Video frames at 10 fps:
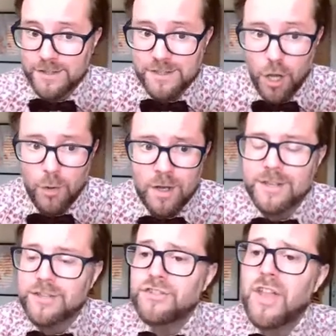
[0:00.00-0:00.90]
So
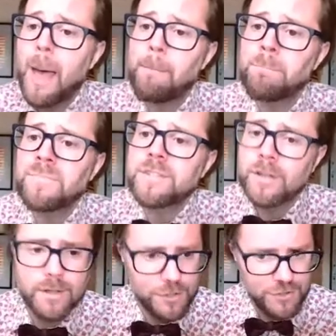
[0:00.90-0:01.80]
stems,
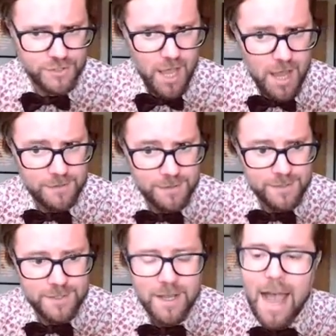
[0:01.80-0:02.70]
skins,